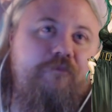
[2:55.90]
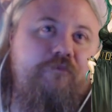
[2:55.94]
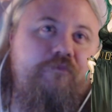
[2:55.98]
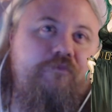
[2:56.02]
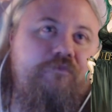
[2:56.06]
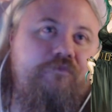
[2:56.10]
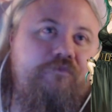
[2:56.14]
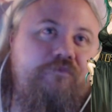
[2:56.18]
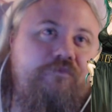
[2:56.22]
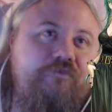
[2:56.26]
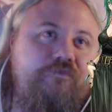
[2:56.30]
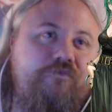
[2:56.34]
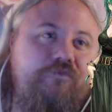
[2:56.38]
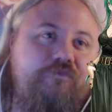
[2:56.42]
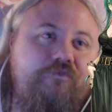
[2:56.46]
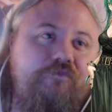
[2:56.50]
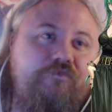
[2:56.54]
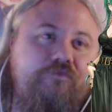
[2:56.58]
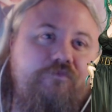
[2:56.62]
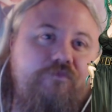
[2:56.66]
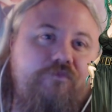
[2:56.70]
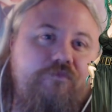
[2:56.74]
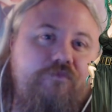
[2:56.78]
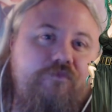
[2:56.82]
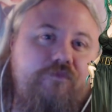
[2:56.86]

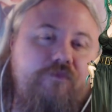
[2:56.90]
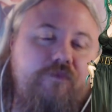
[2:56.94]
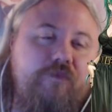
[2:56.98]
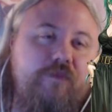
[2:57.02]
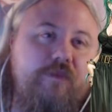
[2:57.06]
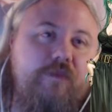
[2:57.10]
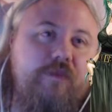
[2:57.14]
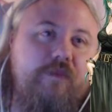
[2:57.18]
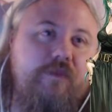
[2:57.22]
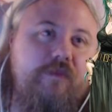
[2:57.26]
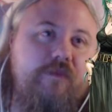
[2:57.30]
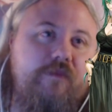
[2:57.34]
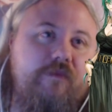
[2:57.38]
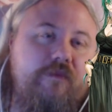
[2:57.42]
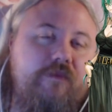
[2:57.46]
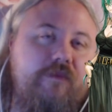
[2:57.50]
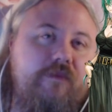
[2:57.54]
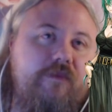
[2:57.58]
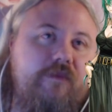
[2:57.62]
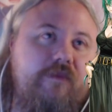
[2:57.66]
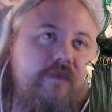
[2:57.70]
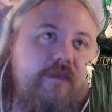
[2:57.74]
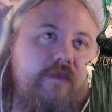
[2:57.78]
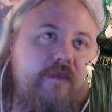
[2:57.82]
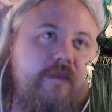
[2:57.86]

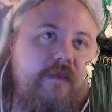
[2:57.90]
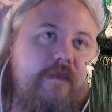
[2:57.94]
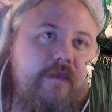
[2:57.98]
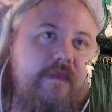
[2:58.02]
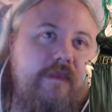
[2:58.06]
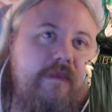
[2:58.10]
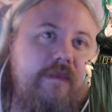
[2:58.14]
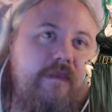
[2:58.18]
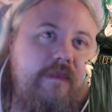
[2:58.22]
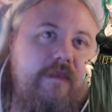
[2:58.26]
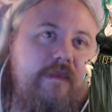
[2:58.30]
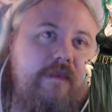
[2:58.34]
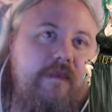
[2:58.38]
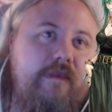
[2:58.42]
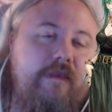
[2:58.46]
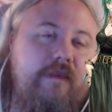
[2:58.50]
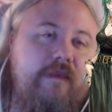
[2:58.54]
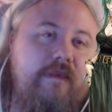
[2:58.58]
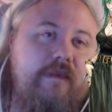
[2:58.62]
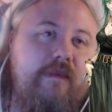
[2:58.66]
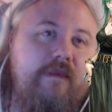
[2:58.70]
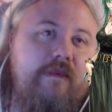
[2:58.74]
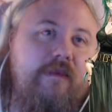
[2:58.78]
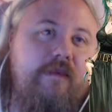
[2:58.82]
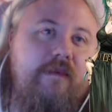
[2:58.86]

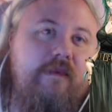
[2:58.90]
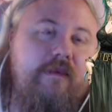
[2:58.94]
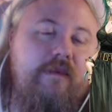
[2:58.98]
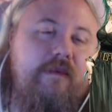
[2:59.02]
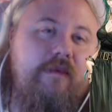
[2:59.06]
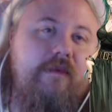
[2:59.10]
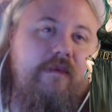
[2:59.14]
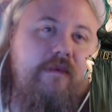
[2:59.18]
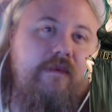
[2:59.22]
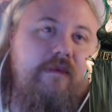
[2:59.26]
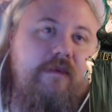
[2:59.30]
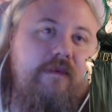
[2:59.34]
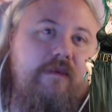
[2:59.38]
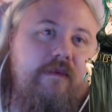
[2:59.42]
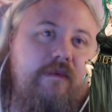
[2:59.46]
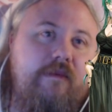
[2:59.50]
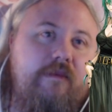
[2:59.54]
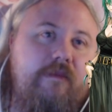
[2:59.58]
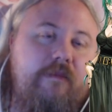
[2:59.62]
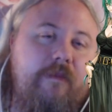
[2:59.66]
No one is speaking in this clip.